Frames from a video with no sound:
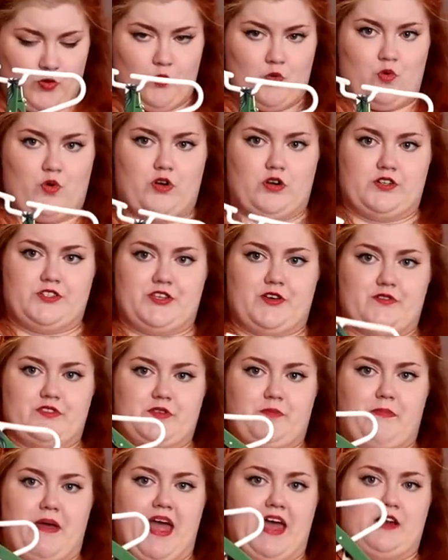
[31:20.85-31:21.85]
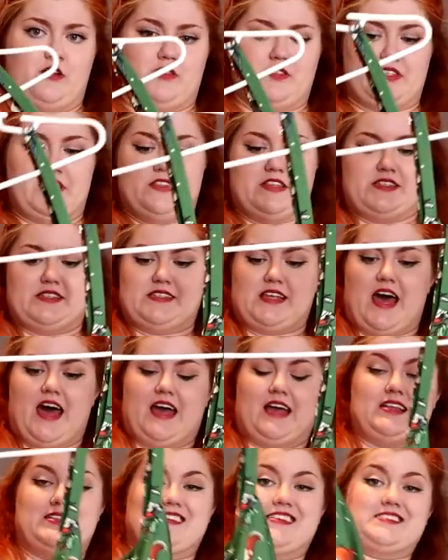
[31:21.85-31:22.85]
or sew some panels in the
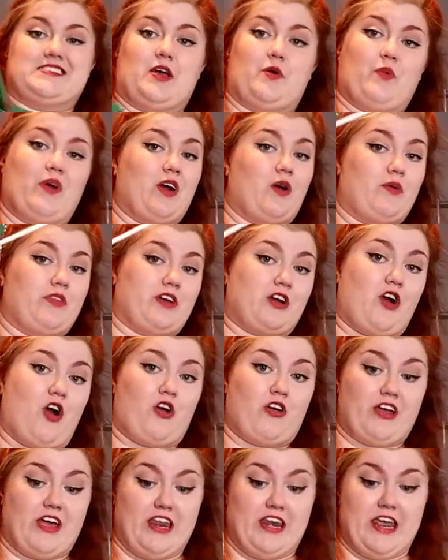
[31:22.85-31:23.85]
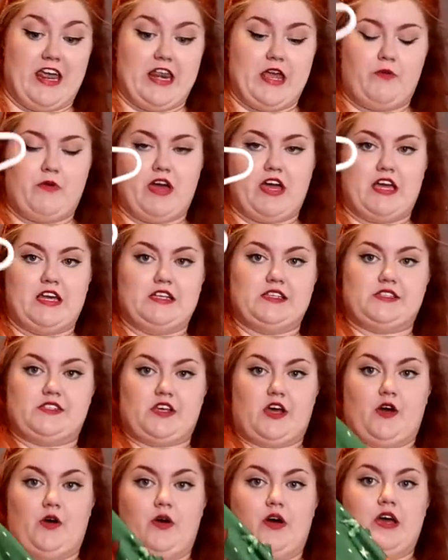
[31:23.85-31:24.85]
sides because I wear it with a cardigan anyway.
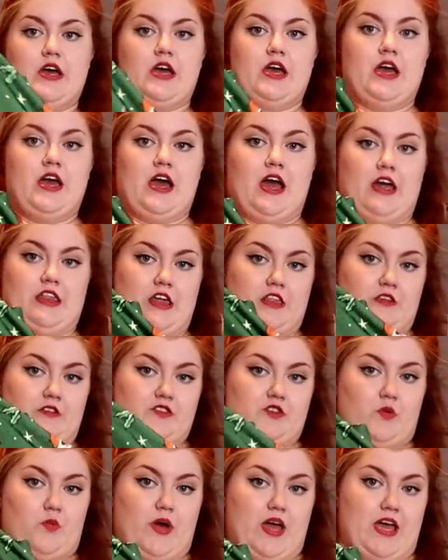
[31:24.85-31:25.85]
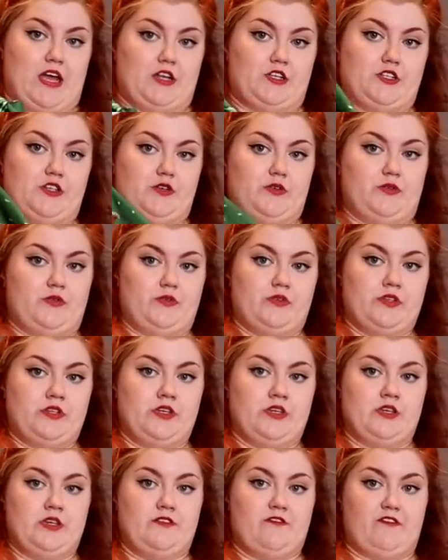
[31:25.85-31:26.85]
So I think there's a way to
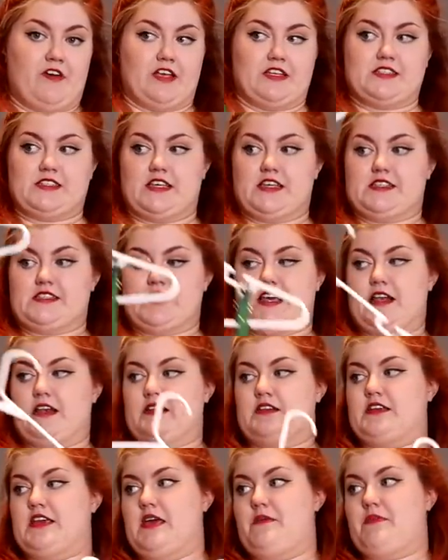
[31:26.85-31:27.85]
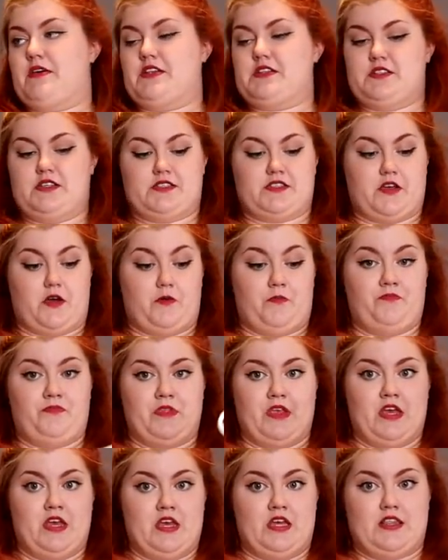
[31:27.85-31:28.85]
fix this and keep it. So
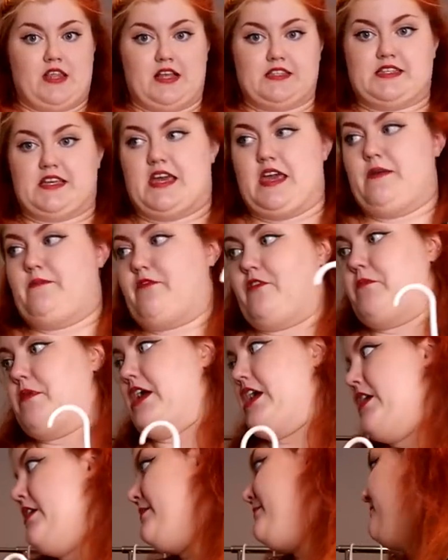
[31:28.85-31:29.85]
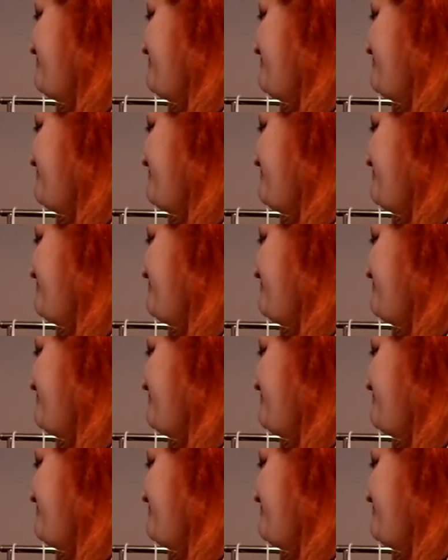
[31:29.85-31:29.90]
that's a keep for me.